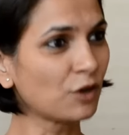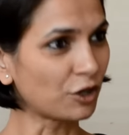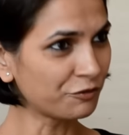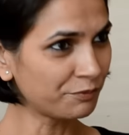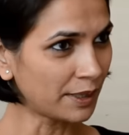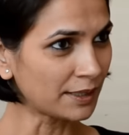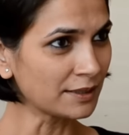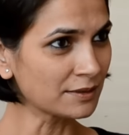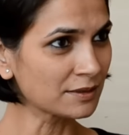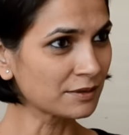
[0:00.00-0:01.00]
a lot of
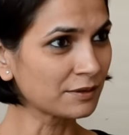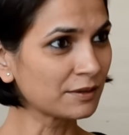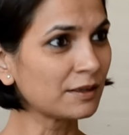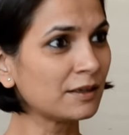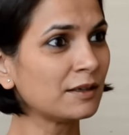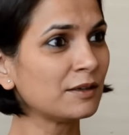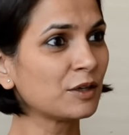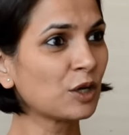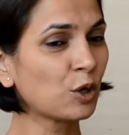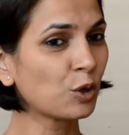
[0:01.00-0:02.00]
pilots.
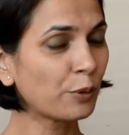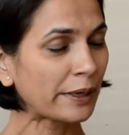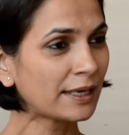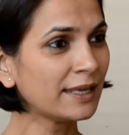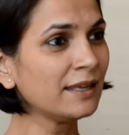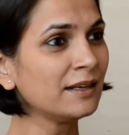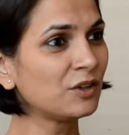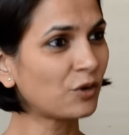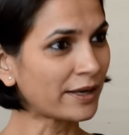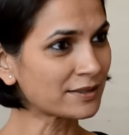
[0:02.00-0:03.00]
Quickly
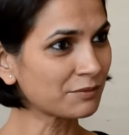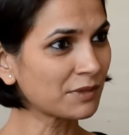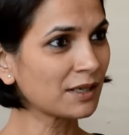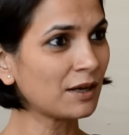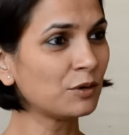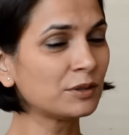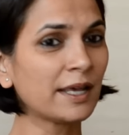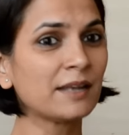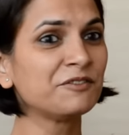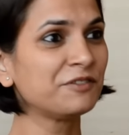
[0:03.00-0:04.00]
try something out
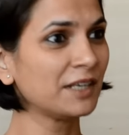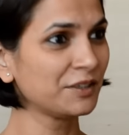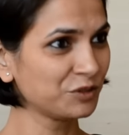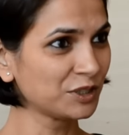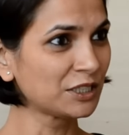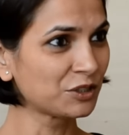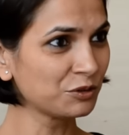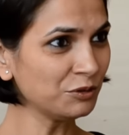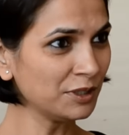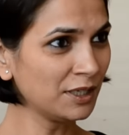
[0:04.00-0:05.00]
and fail if you need to.